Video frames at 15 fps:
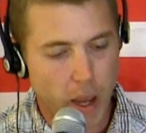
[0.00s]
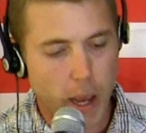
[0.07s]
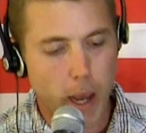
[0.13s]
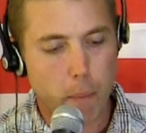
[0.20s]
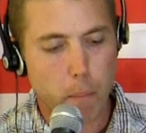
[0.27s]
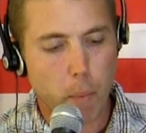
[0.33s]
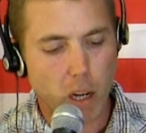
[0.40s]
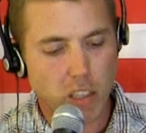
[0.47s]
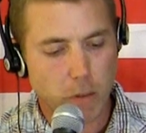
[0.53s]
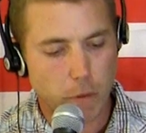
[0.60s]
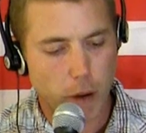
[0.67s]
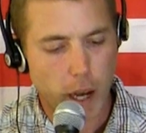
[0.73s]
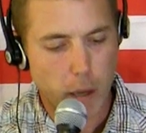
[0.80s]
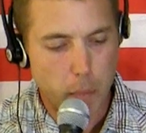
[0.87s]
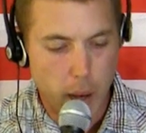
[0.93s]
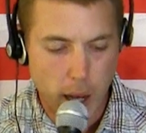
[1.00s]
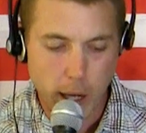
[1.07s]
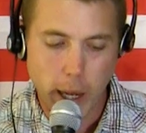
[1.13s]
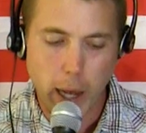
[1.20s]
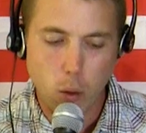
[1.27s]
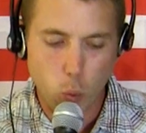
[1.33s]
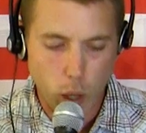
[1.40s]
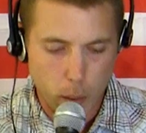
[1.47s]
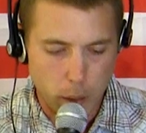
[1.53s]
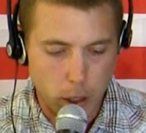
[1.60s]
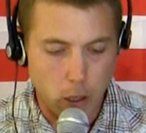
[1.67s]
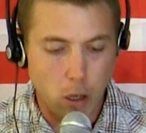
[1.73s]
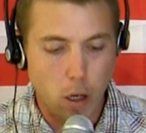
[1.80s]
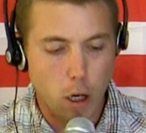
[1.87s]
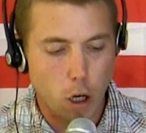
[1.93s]
and must find men and
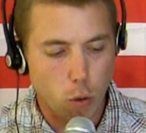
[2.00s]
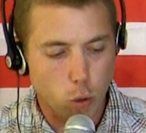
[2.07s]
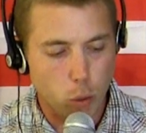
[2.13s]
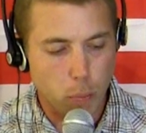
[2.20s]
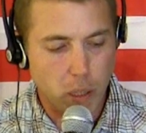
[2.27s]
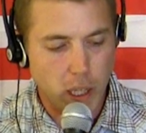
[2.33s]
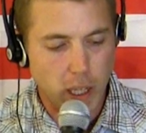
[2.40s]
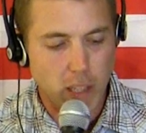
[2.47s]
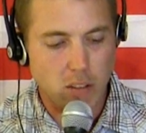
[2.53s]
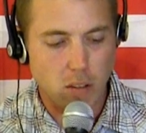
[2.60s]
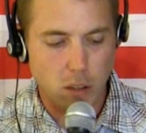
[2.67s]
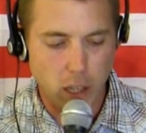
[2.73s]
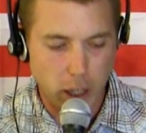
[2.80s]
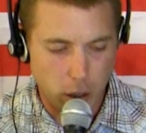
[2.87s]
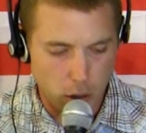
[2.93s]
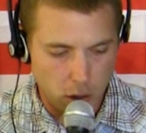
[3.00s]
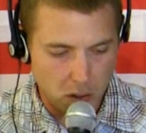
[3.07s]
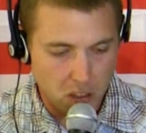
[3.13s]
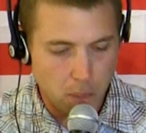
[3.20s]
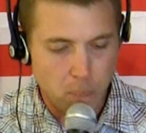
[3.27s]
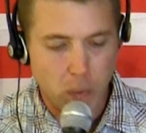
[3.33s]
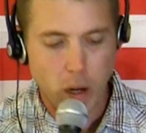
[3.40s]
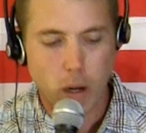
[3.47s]
women who will be its leaders,